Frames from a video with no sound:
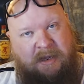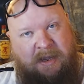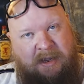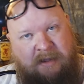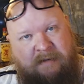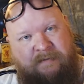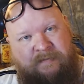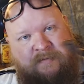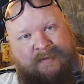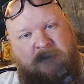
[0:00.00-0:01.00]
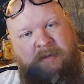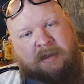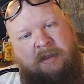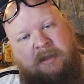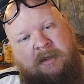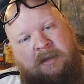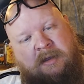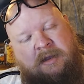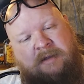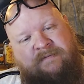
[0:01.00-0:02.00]
hey,
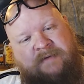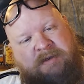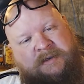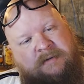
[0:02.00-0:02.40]
can you fix it?